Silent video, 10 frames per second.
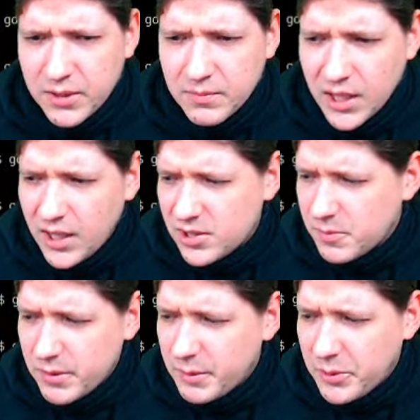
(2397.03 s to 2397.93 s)
should
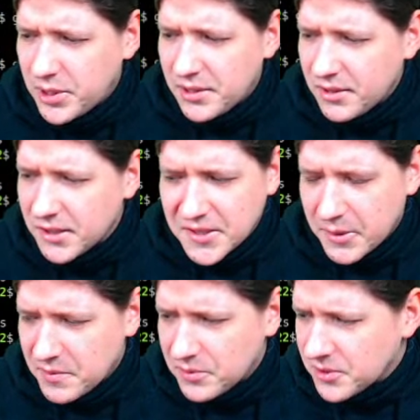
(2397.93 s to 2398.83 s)
probably put that in the
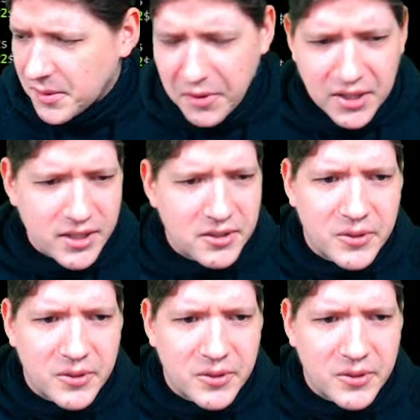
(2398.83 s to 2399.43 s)
description or something. I don't know.